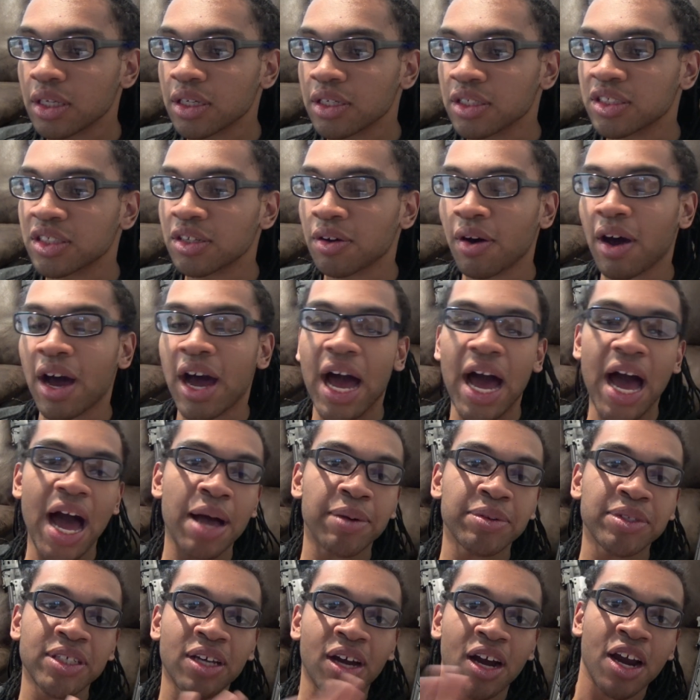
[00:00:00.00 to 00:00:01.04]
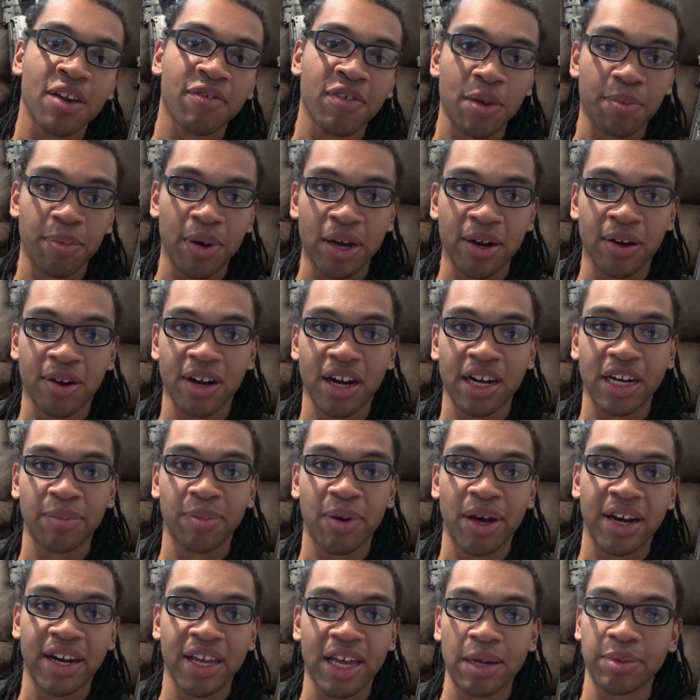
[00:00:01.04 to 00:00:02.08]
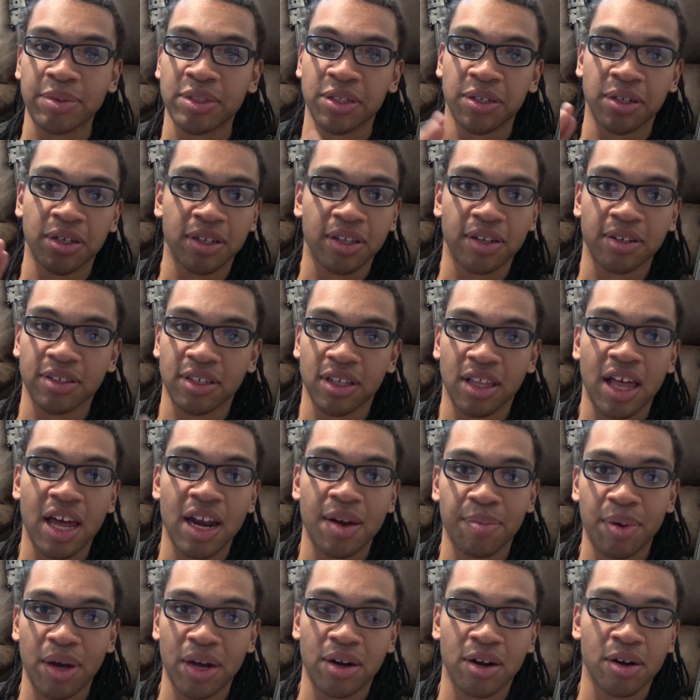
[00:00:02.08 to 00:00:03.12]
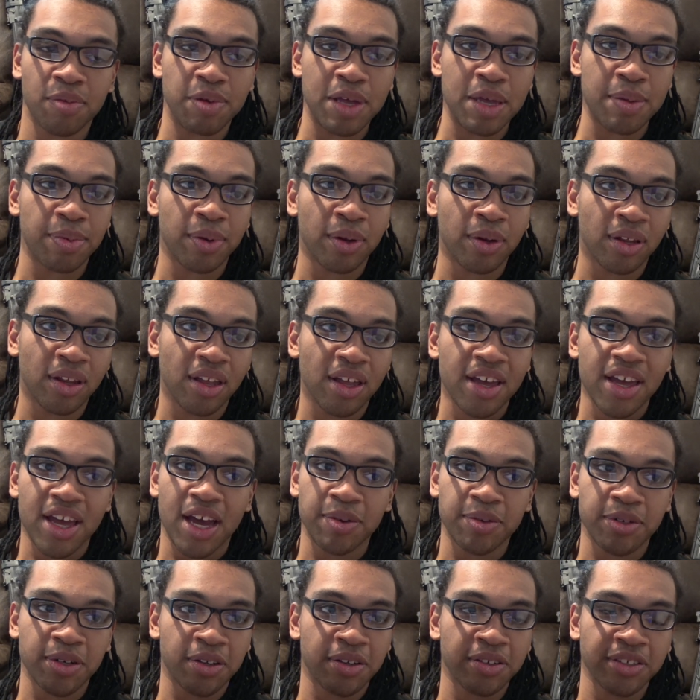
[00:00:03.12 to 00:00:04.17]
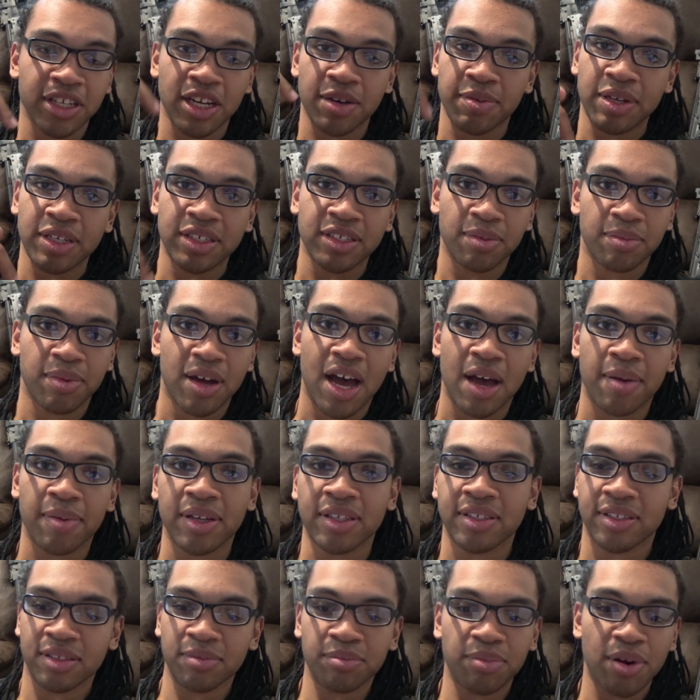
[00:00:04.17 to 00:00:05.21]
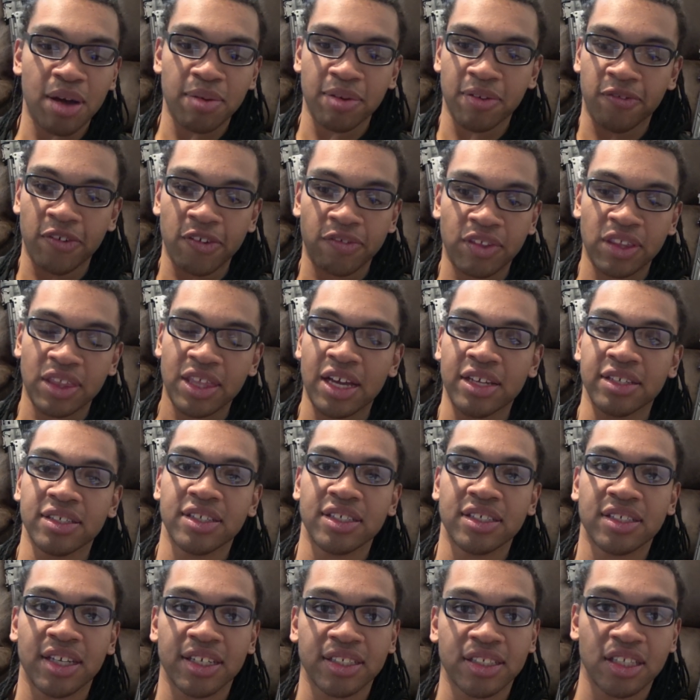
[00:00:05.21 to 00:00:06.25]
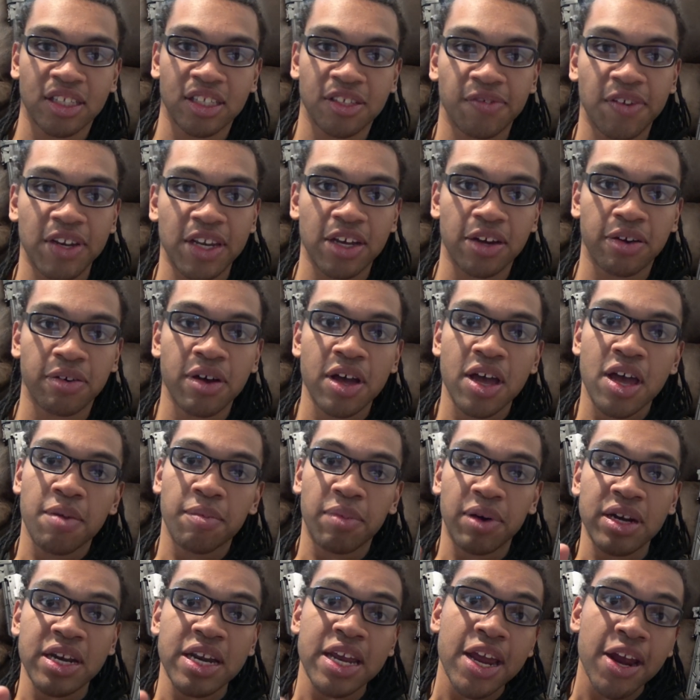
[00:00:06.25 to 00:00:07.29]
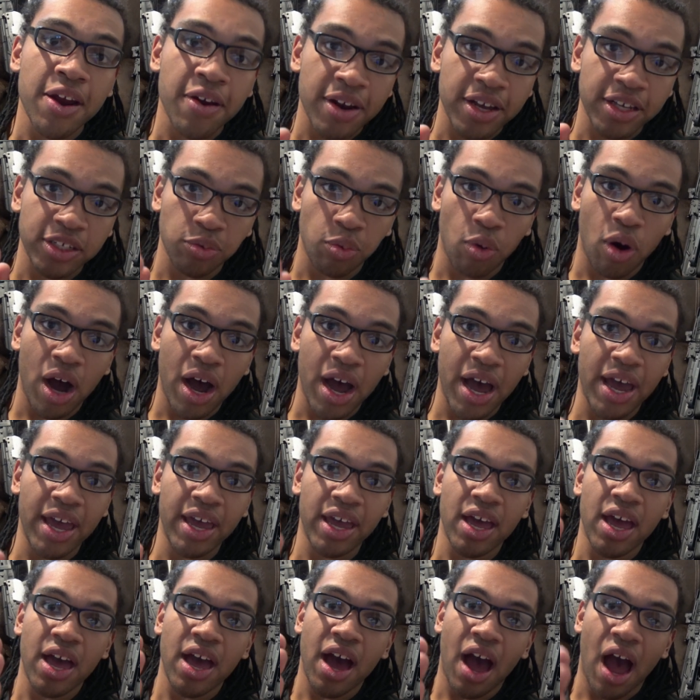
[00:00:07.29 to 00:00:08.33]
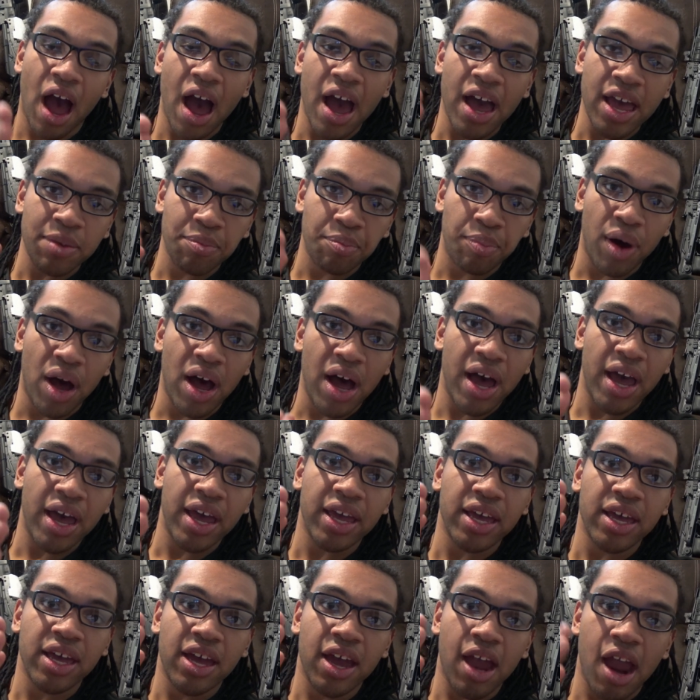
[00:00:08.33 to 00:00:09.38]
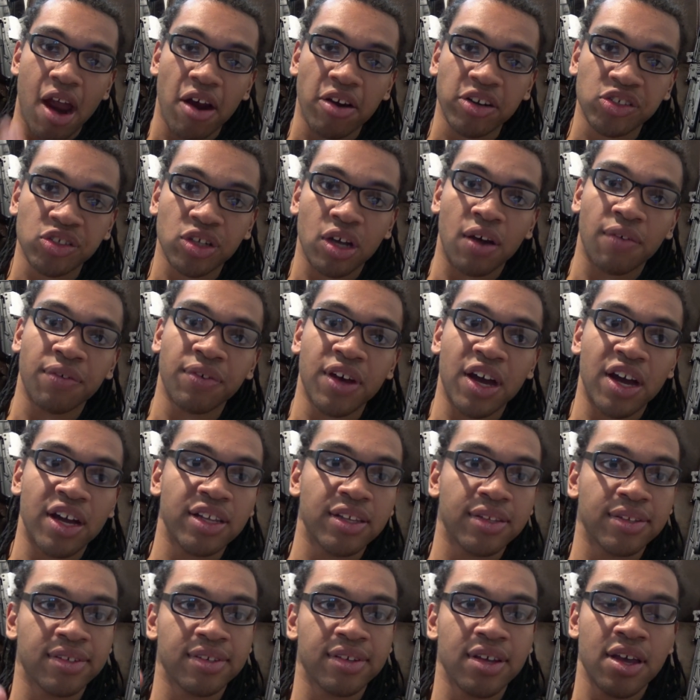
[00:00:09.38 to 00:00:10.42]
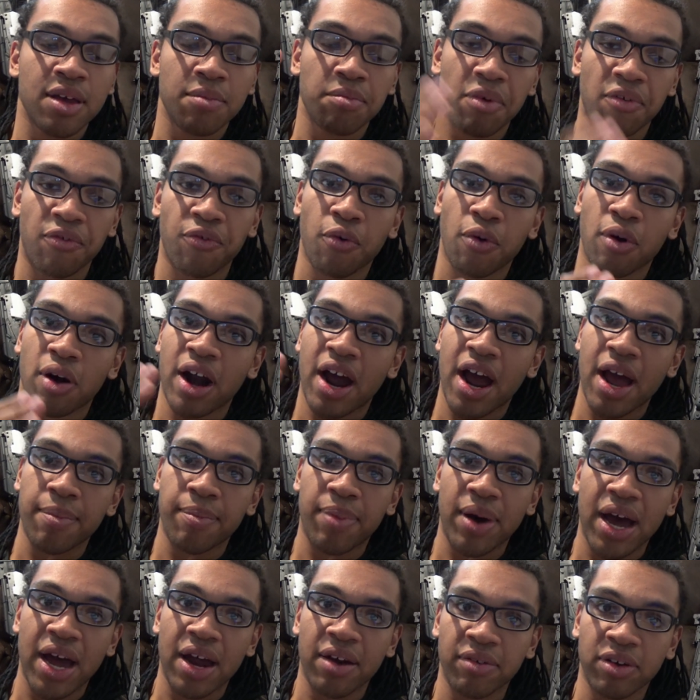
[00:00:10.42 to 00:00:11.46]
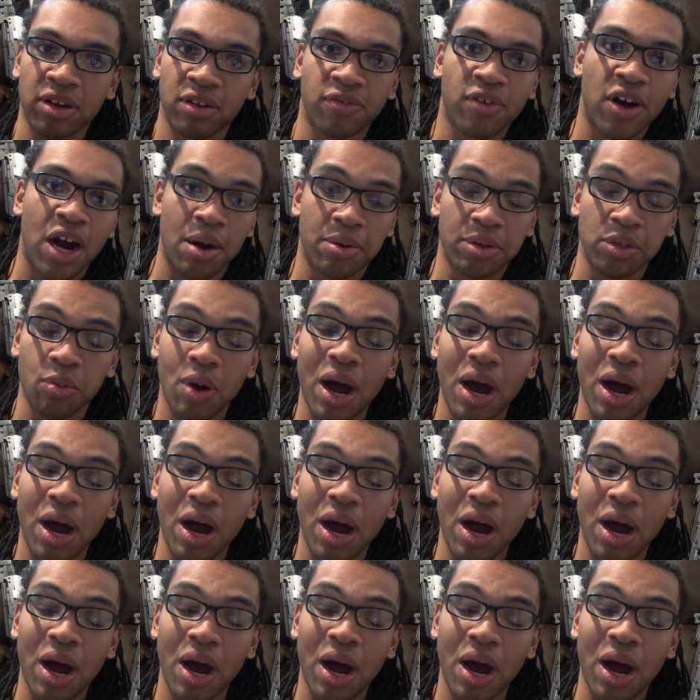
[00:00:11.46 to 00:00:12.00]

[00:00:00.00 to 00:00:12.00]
So, I'm sorry if I butthurt anybody. I'm sure there's a lot of butthurt people. I'm sure there's going to be some comments and probably 50,000 dislikes in this video. But here is why I buy airsoft guns before I buy real firearms.